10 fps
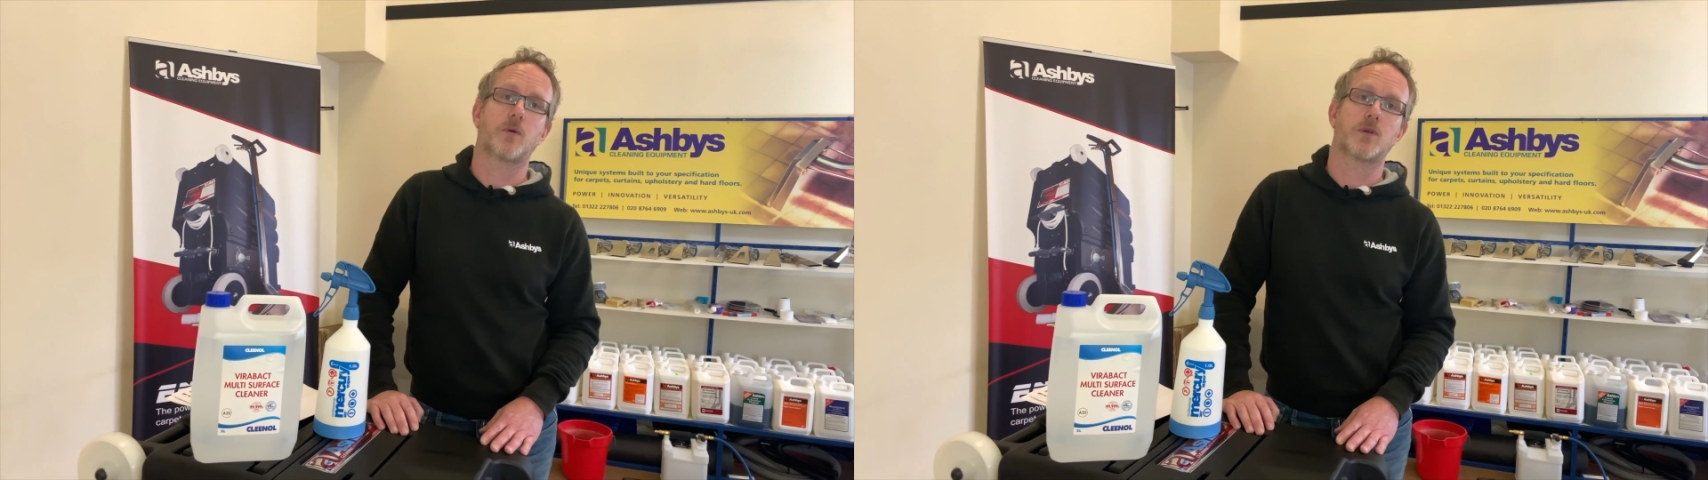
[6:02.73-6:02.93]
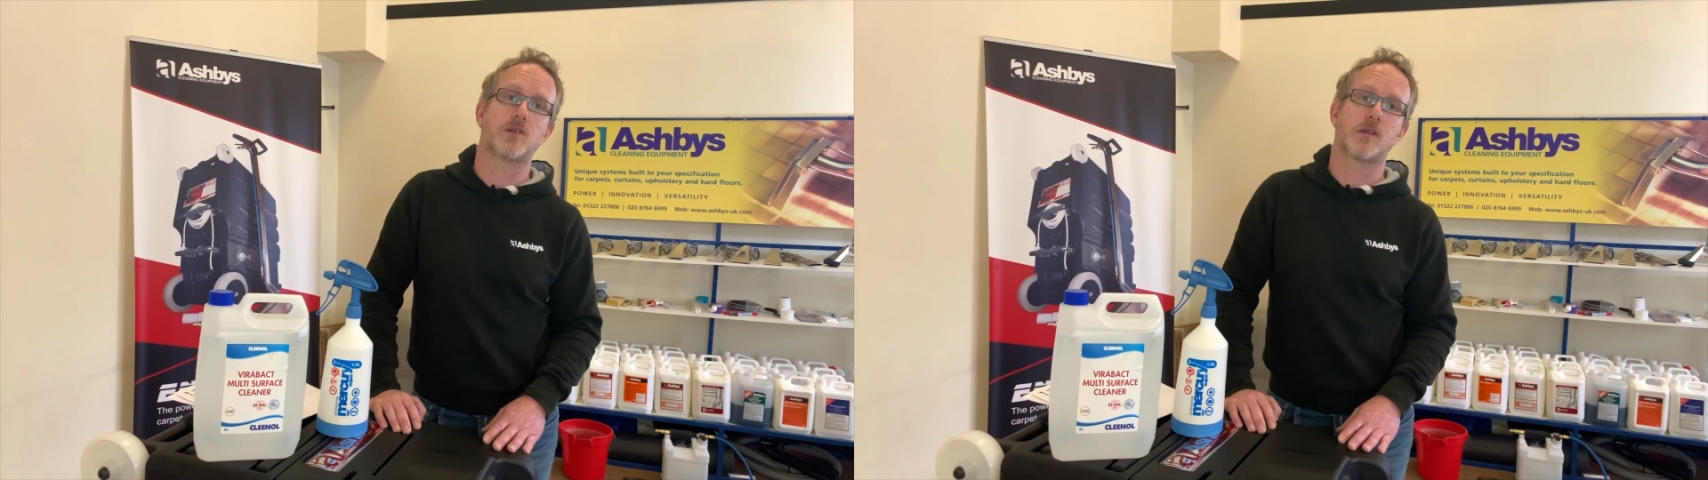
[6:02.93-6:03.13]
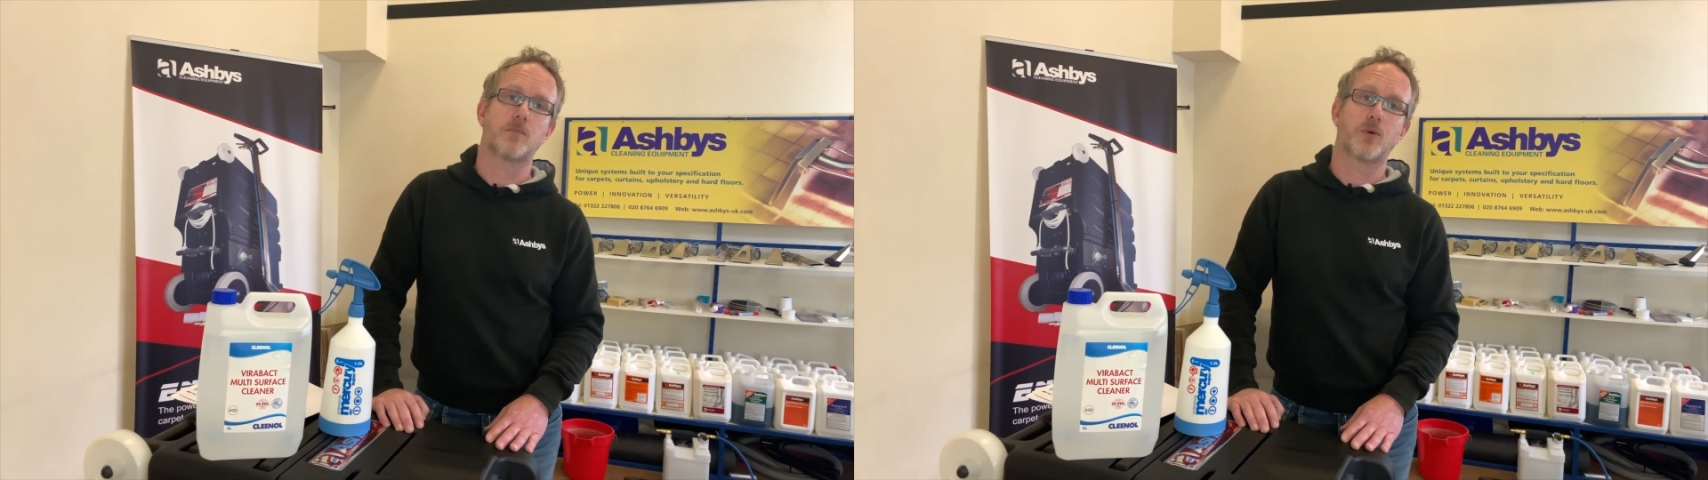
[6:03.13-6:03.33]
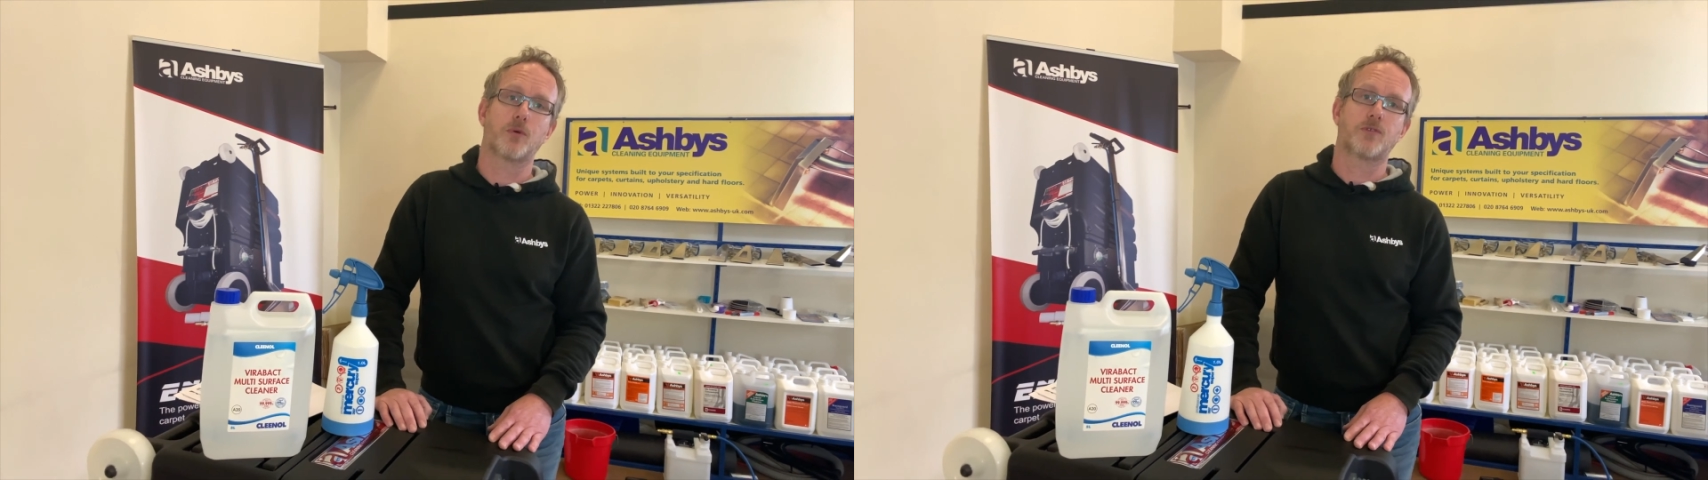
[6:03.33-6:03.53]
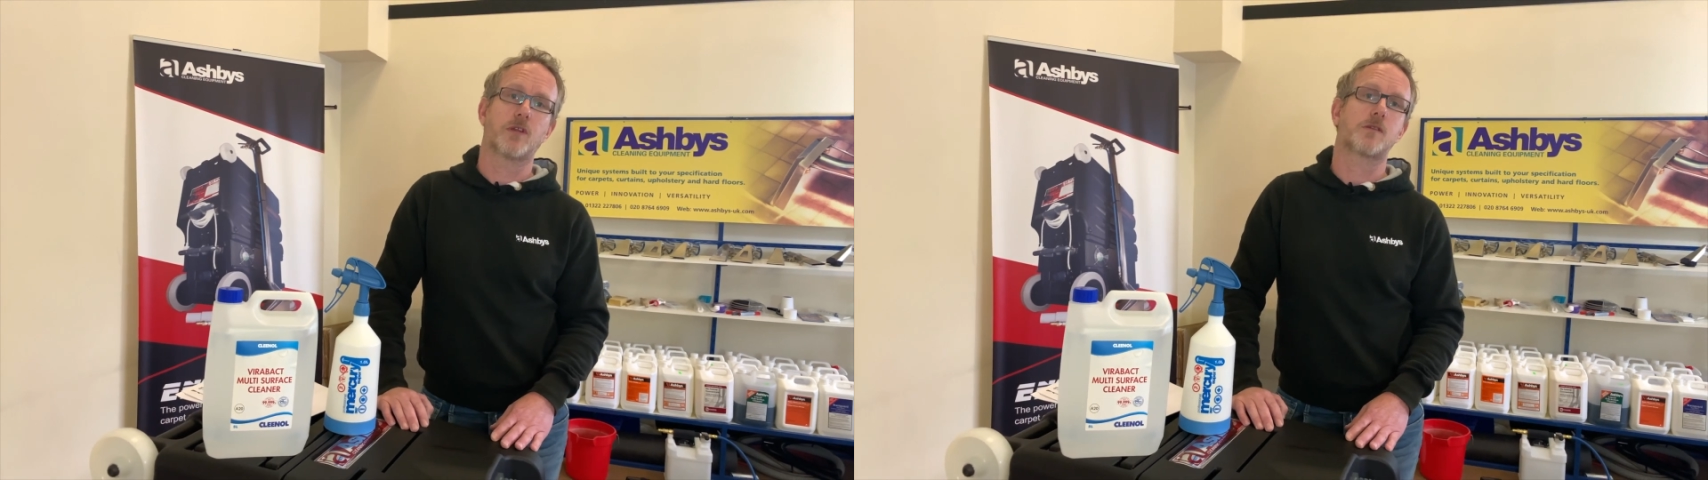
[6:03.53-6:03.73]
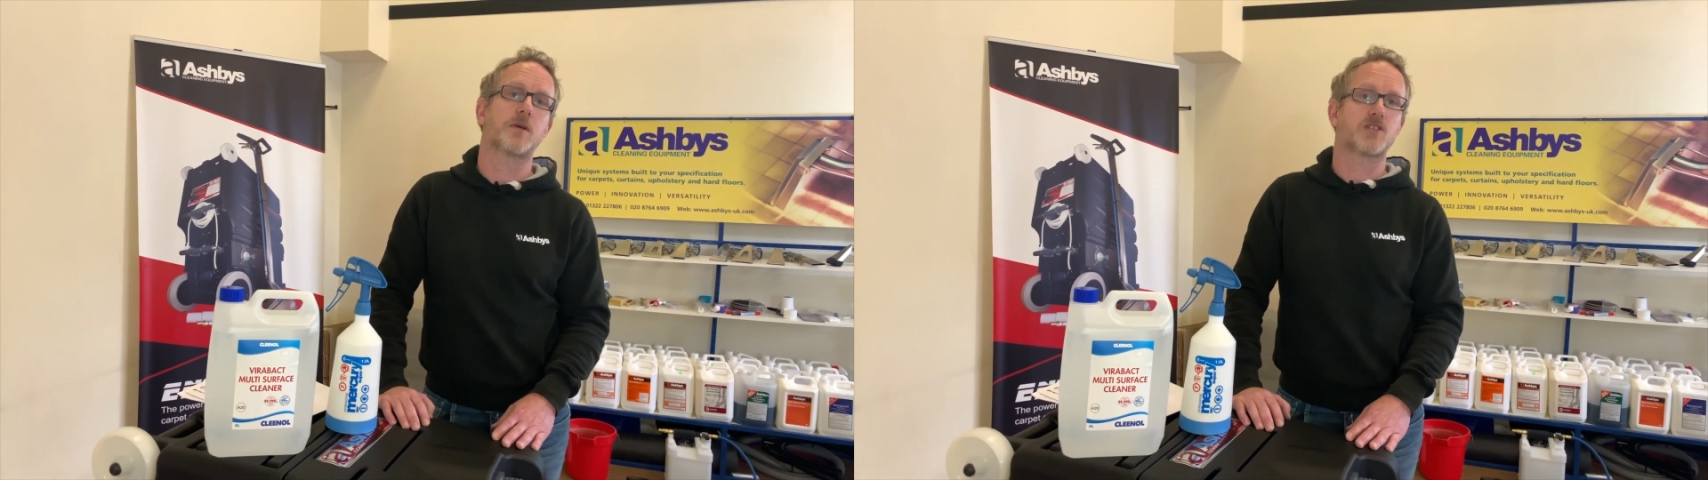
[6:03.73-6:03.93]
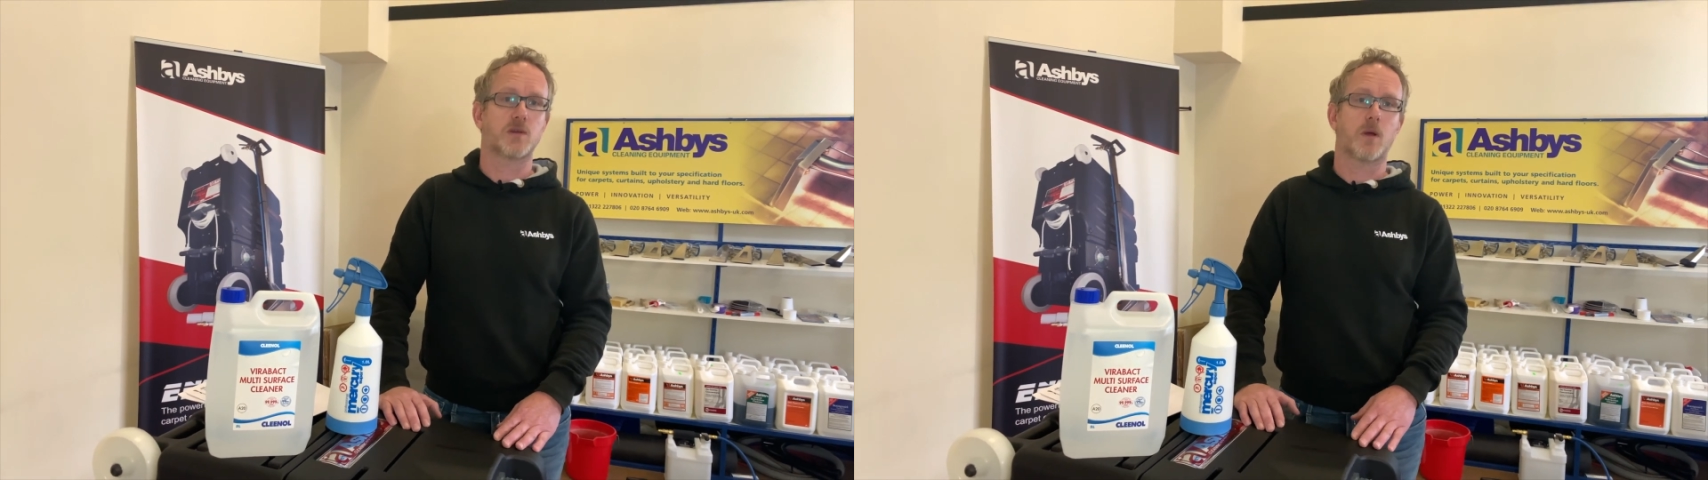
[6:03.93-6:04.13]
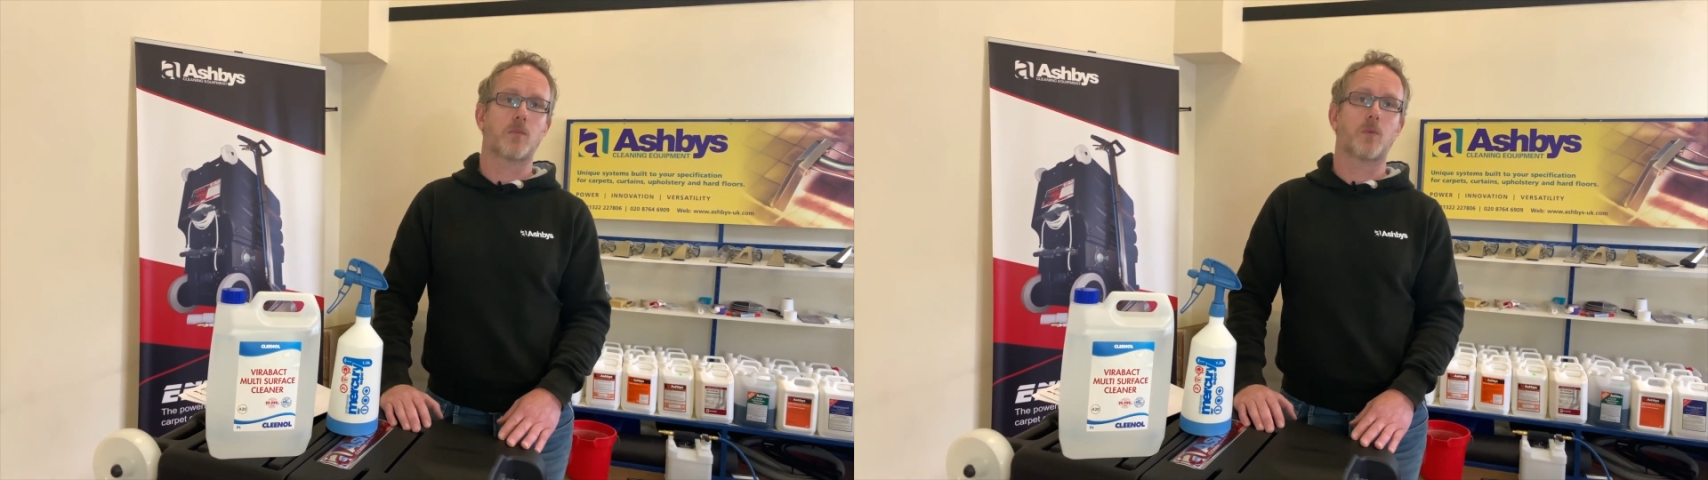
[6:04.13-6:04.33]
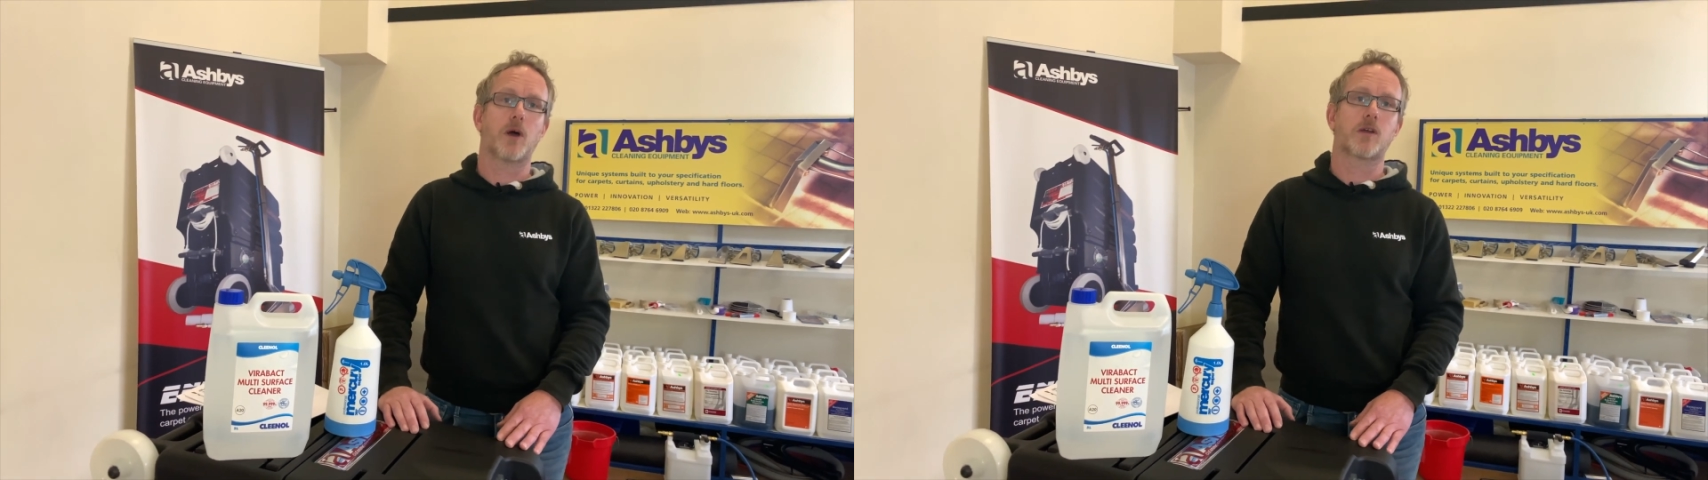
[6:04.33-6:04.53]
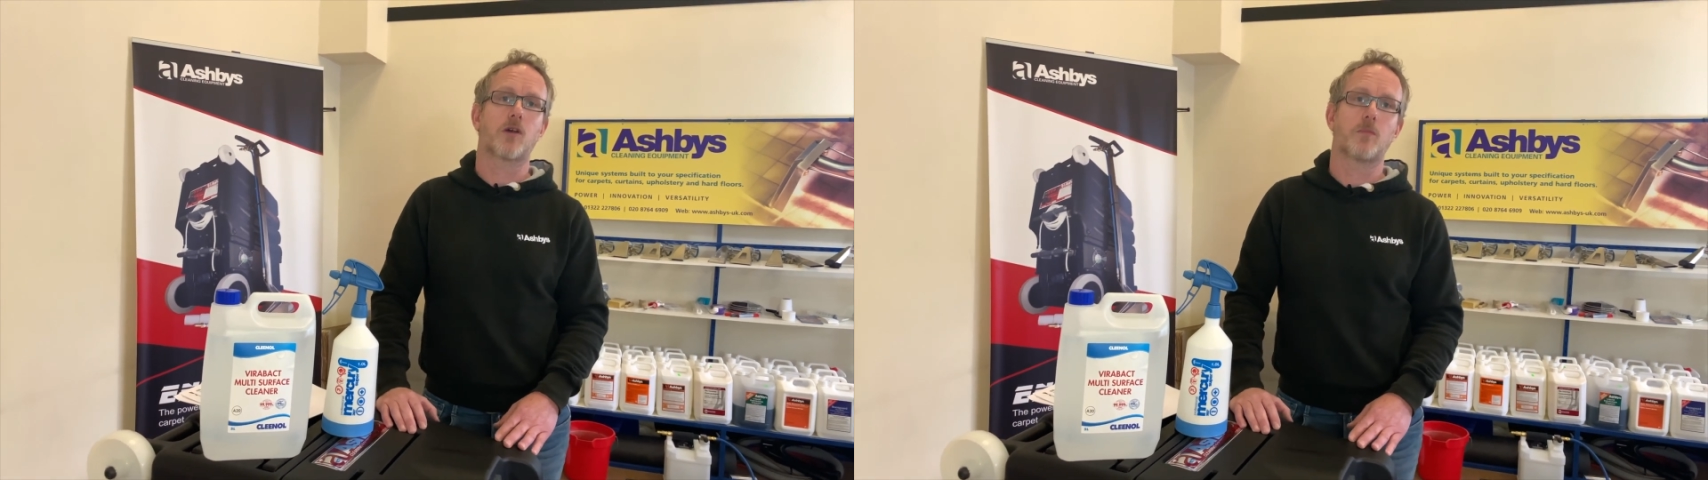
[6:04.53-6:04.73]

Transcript: which is important, especially when we're working